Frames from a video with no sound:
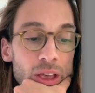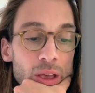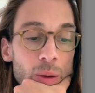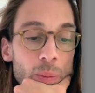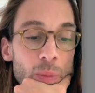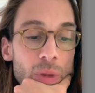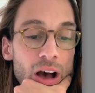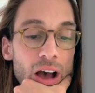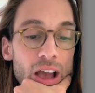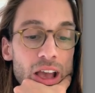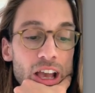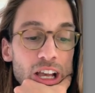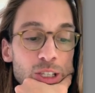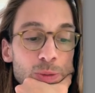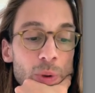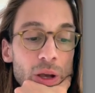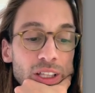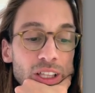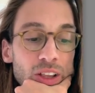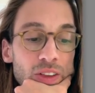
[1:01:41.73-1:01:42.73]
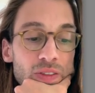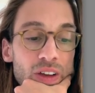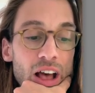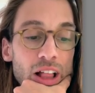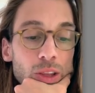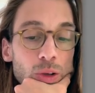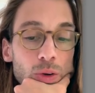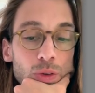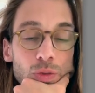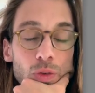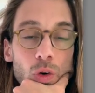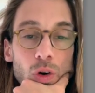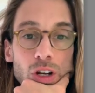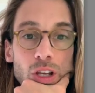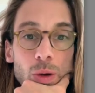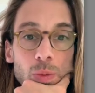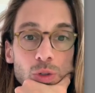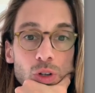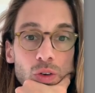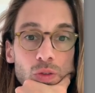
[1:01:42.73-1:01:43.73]
My expected value for
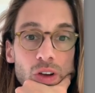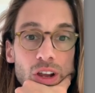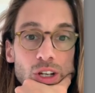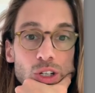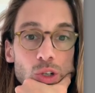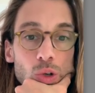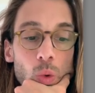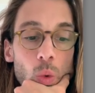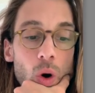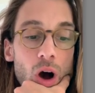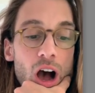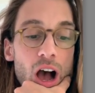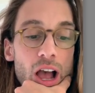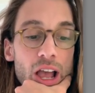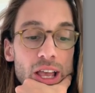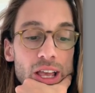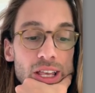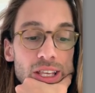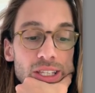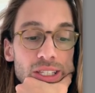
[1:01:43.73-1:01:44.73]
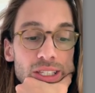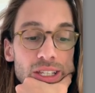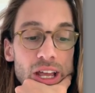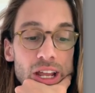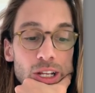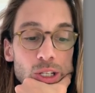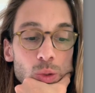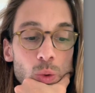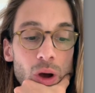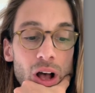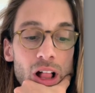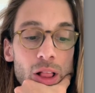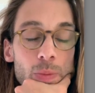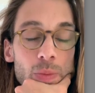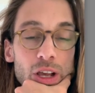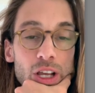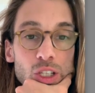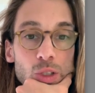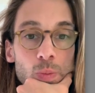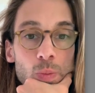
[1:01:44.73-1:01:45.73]
the observation y is 10 as well,
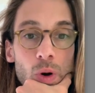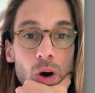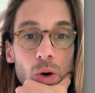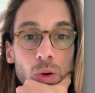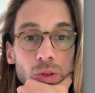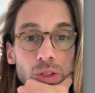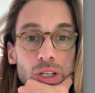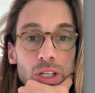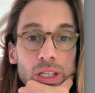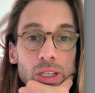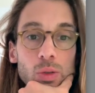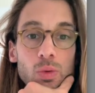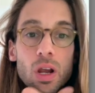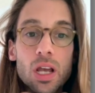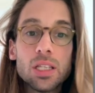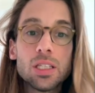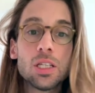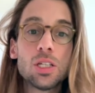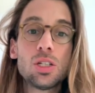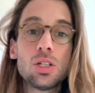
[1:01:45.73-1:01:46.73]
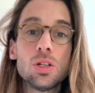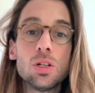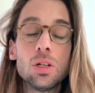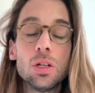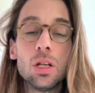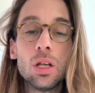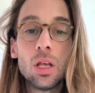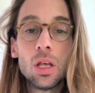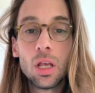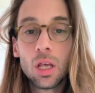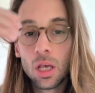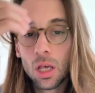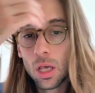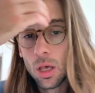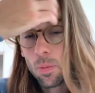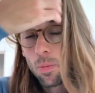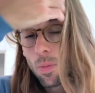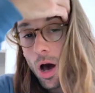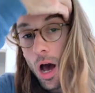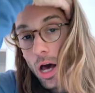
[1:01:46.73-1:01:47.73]
because both the transition
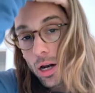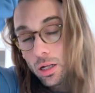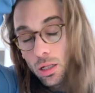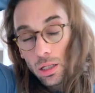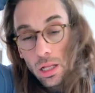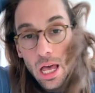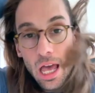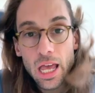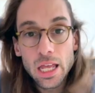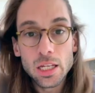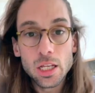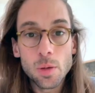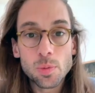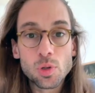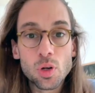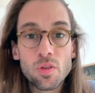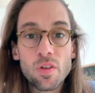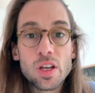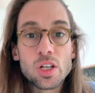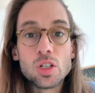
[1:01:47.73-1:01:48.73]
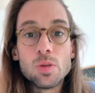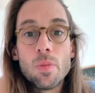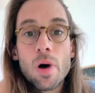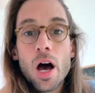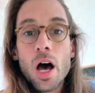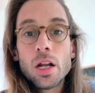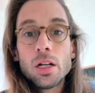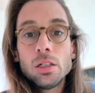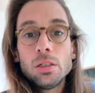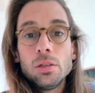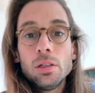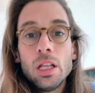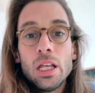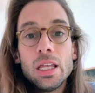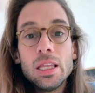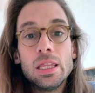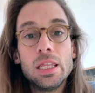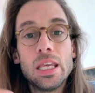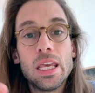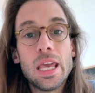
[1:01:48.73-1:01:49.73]
model and the observation model,
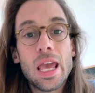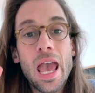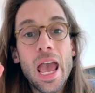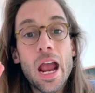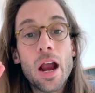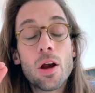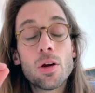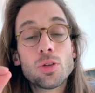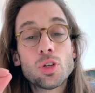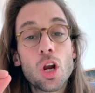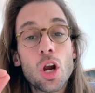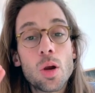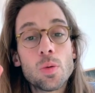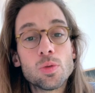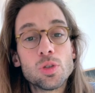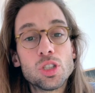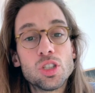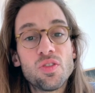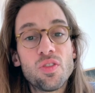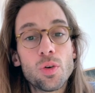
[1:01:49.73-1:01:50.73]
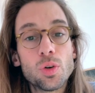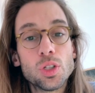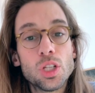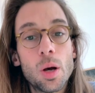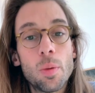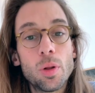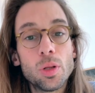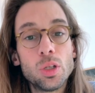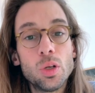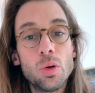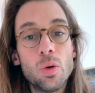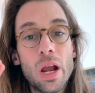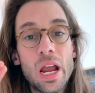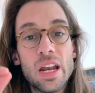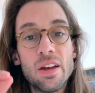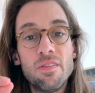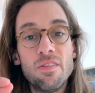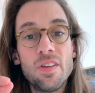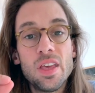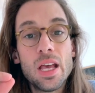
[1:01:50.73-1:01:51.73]
the error terms for w
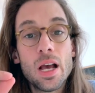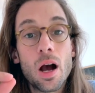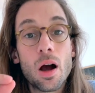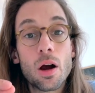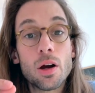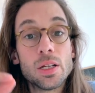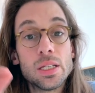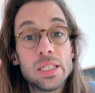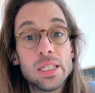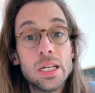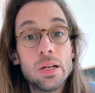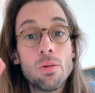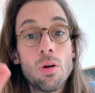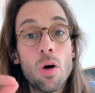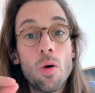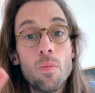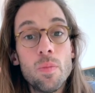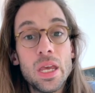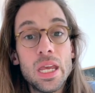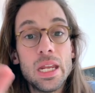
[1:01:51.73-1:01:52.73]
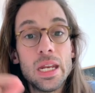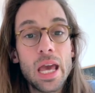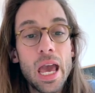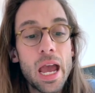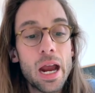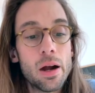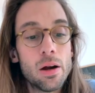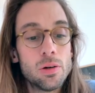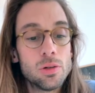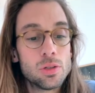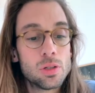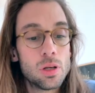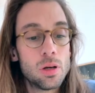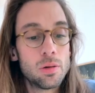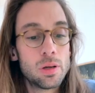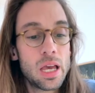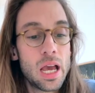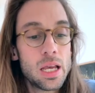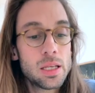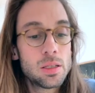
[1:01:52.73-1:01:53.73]
and v are 0 mean errors.
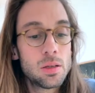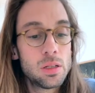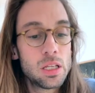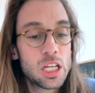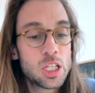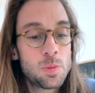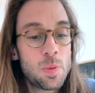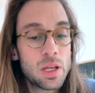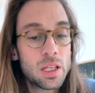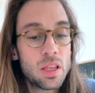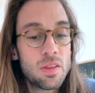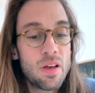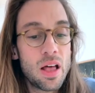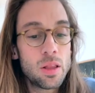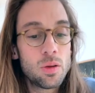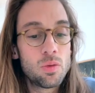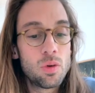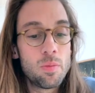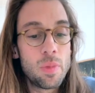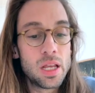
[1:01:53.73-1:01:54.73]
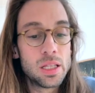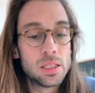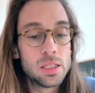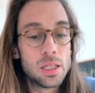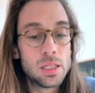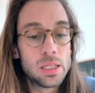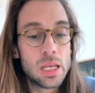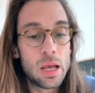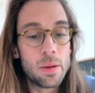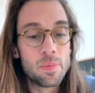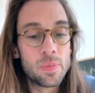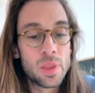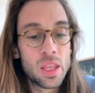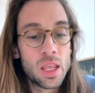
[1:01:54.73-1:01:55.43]
Okay, so the expected value remains the same.